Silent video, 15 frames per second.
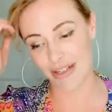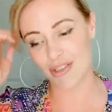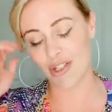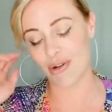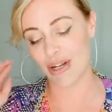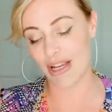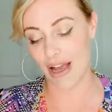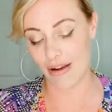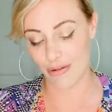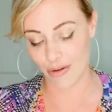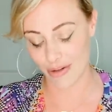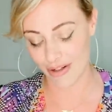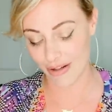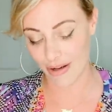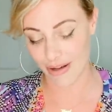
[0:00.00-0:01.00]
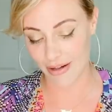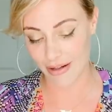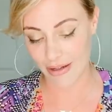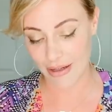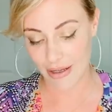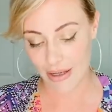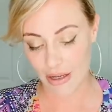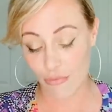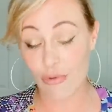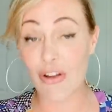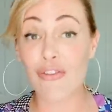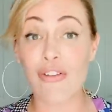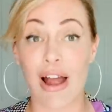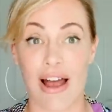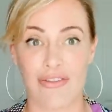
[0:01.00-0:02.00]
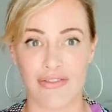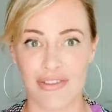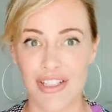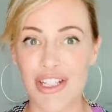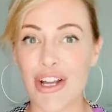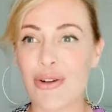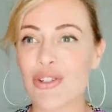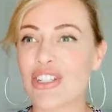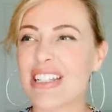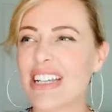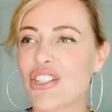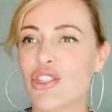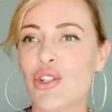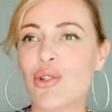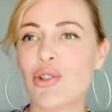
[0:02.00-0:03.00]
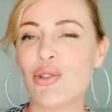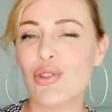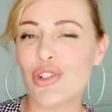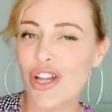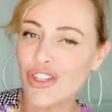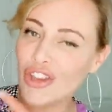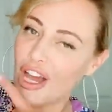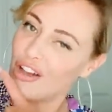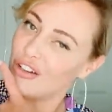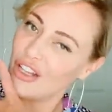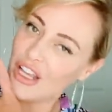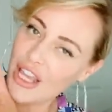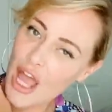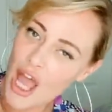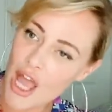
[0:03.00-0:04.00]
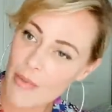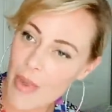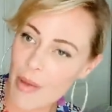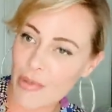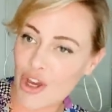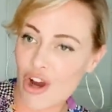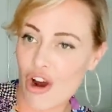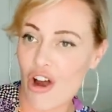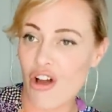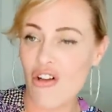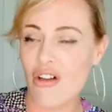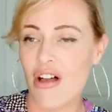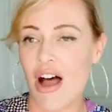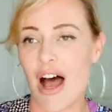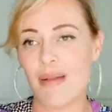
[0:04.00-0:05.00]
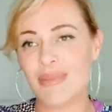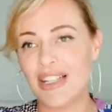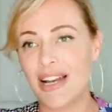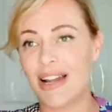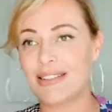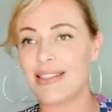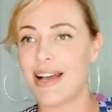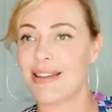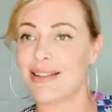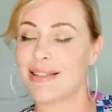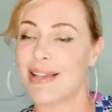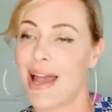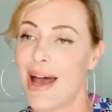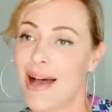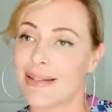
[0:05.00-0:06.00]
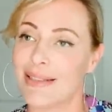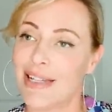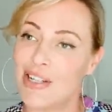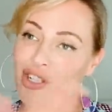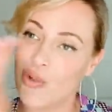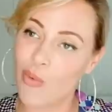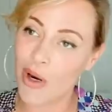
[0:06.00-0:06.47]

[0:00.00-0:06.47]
Jody Highroller on Riff Raff, you know, just like dudes who look like that are like, hey, baby girl, I'm standing outside this gas station.